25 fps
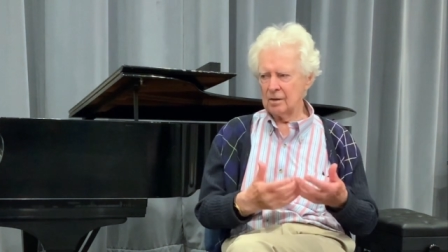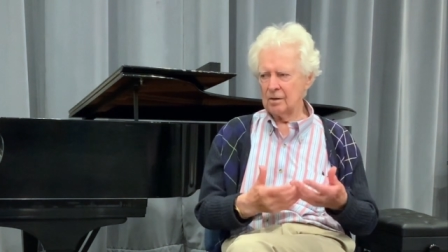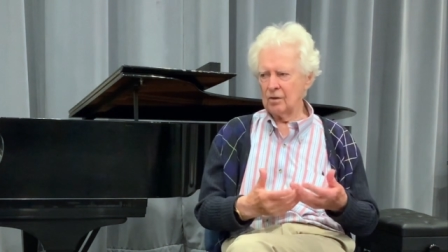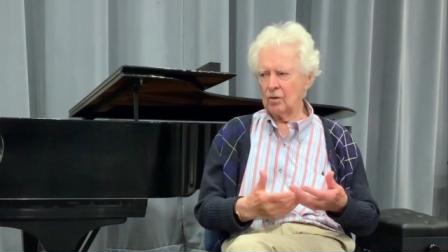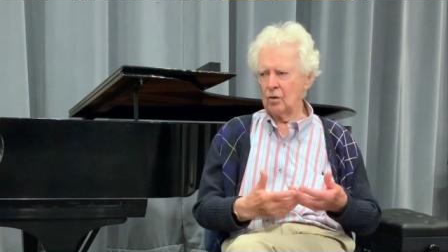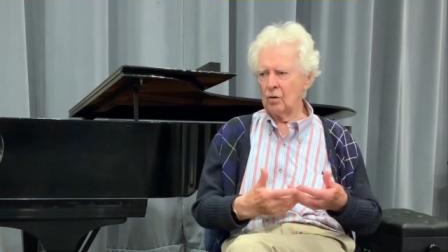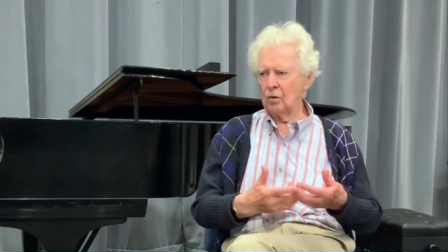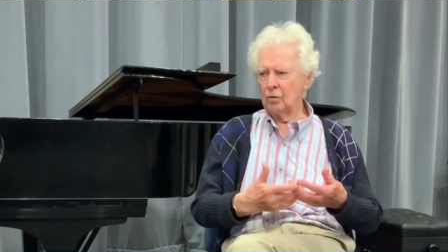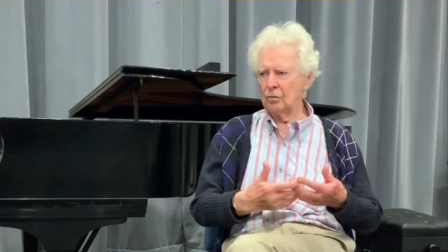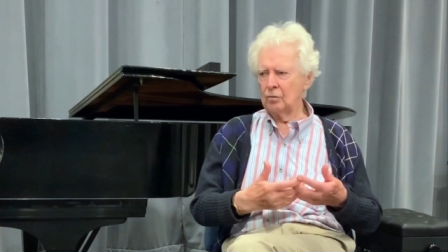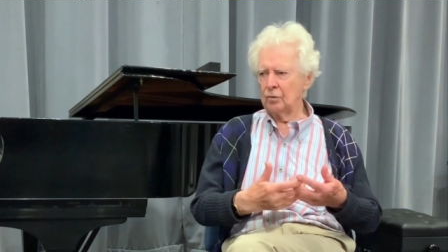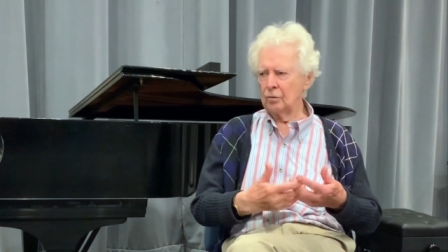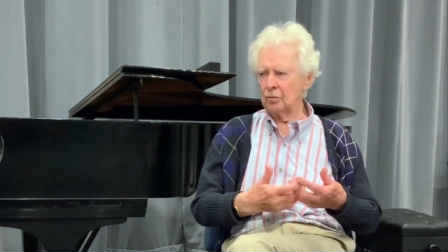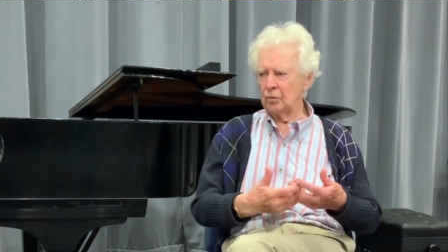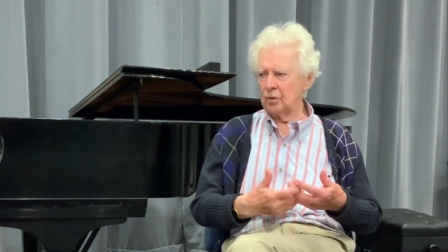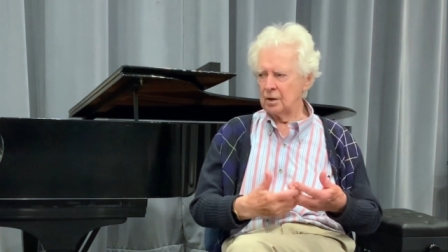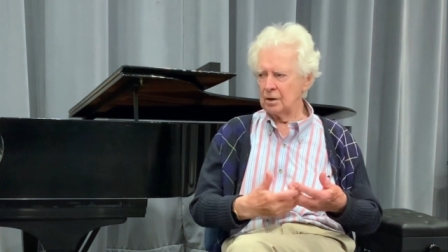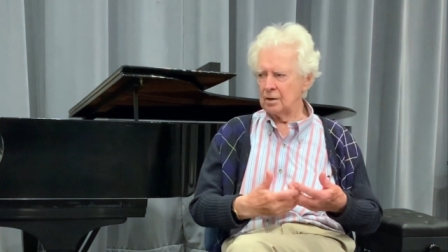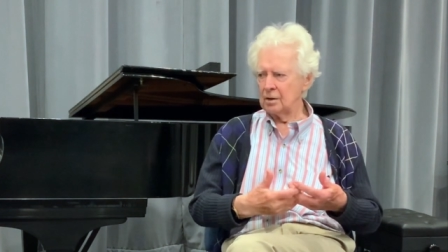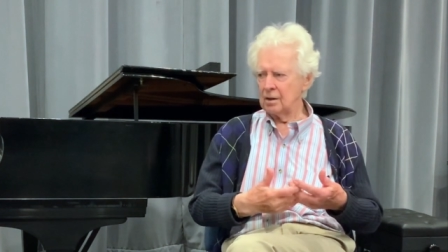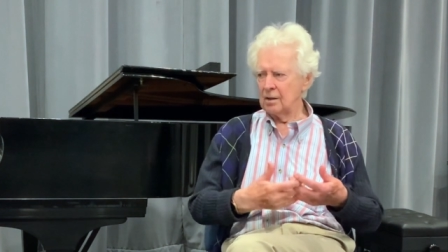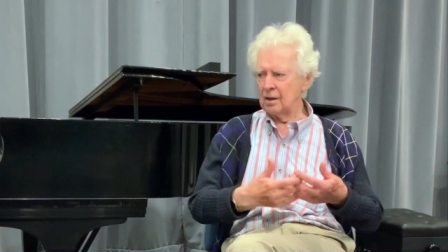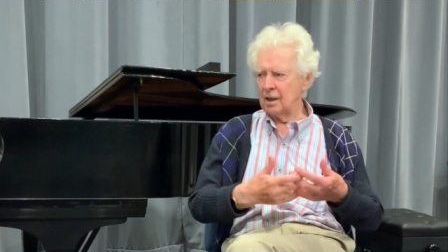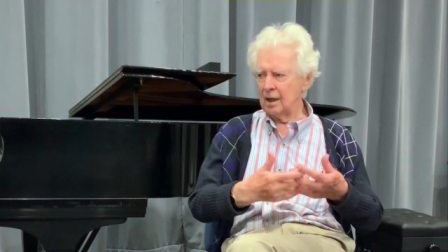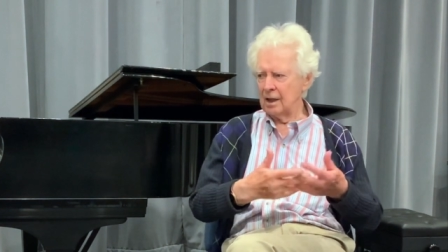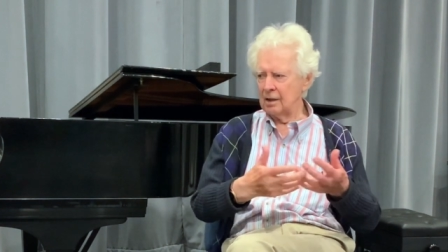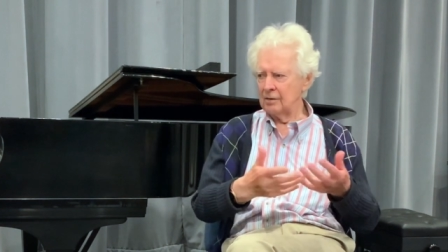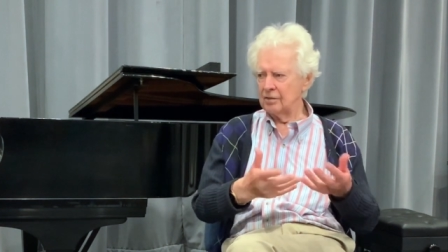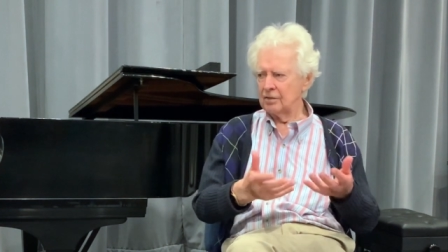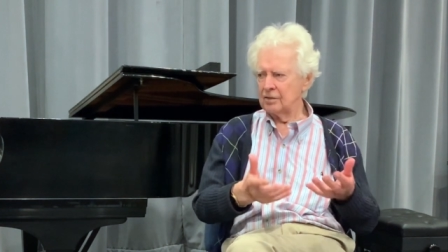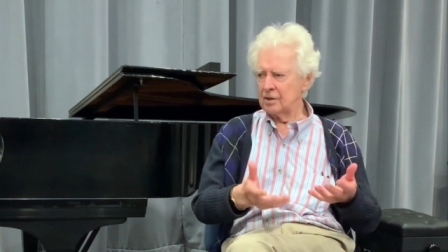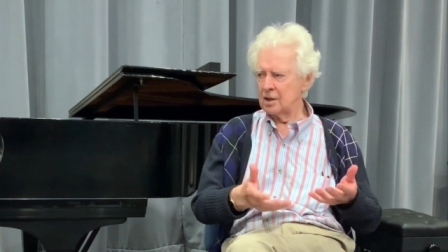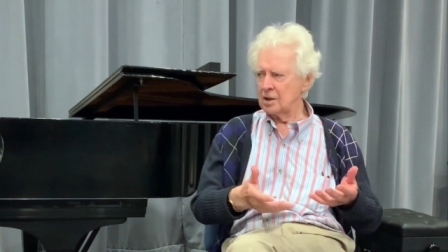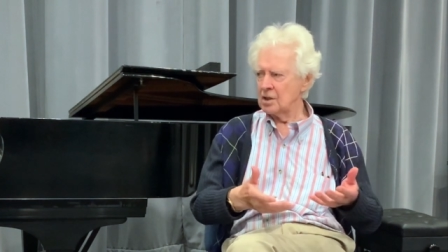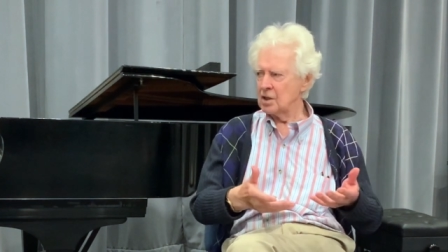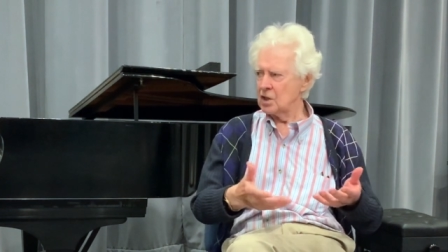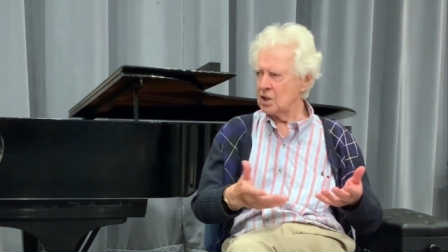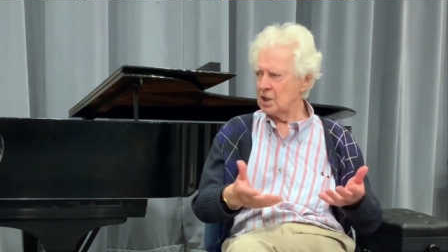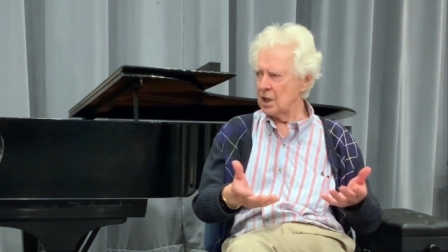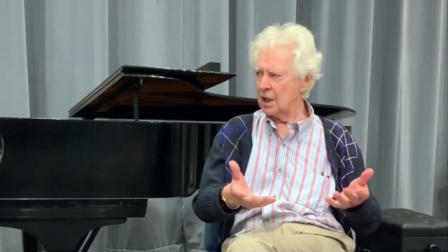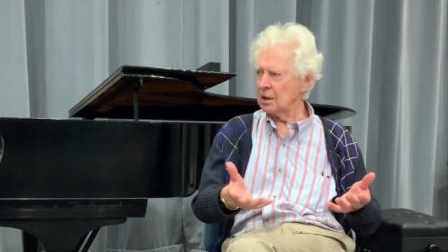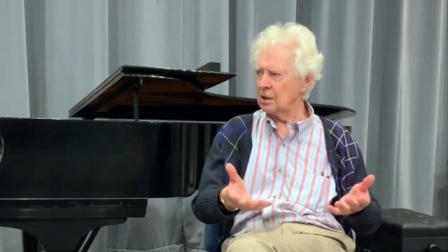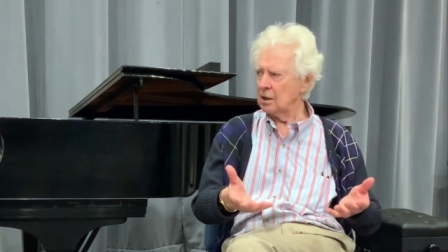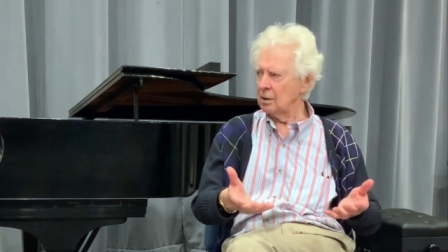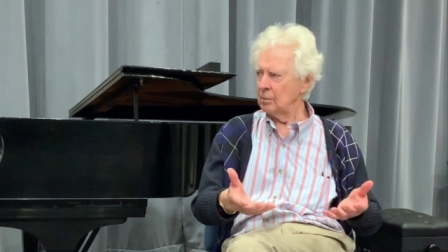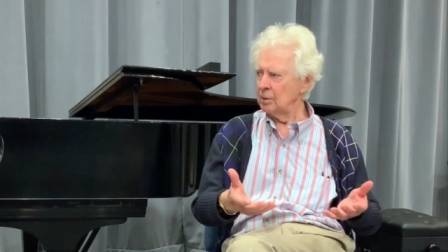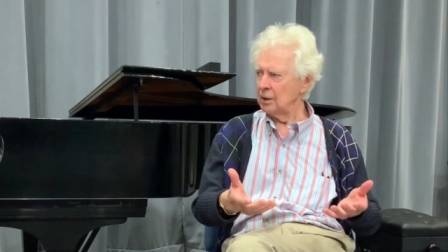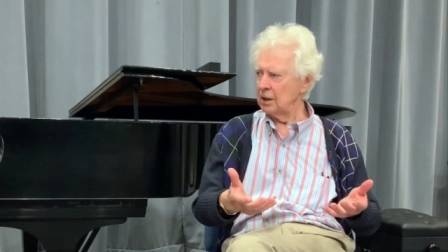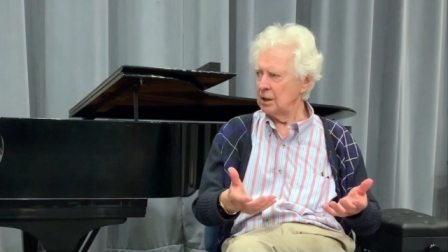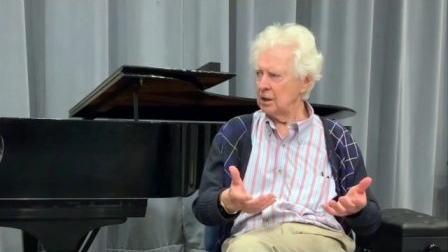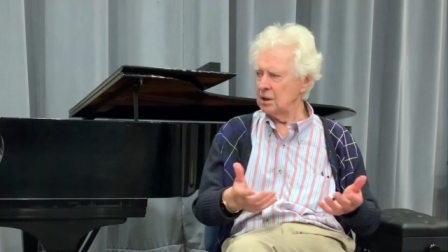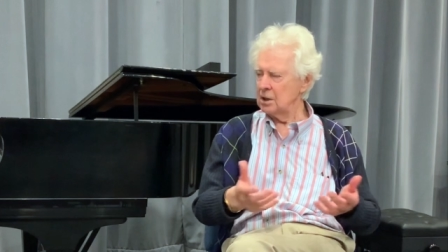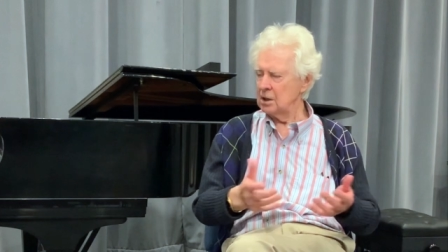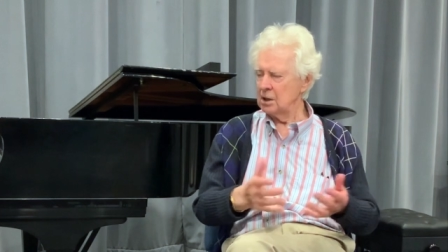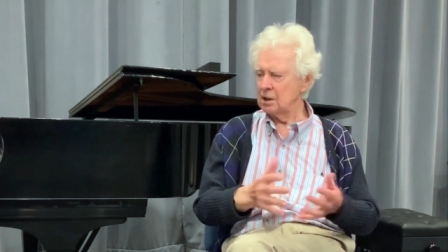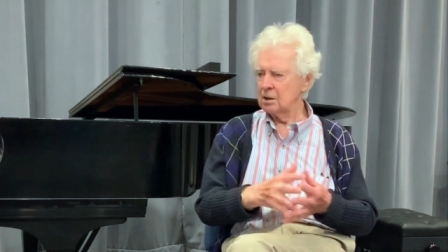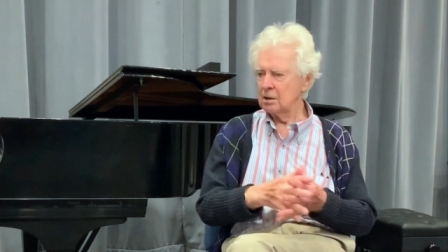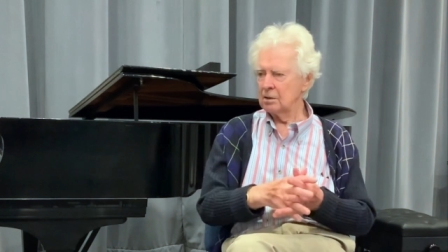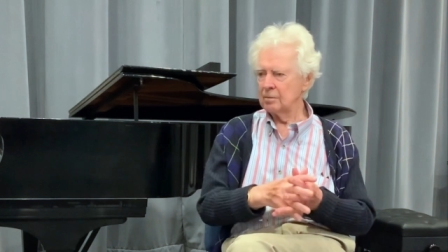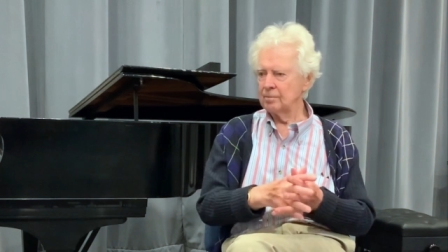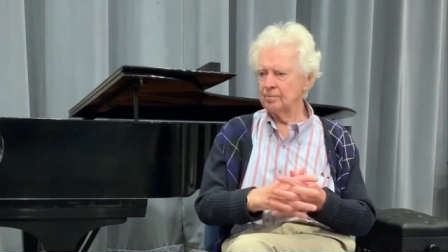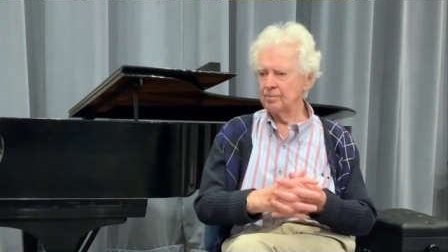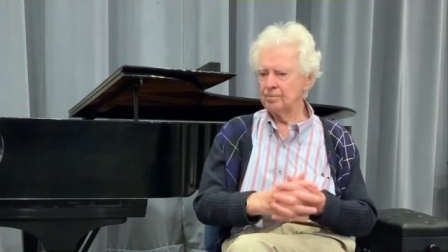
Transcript: over it after the second piece,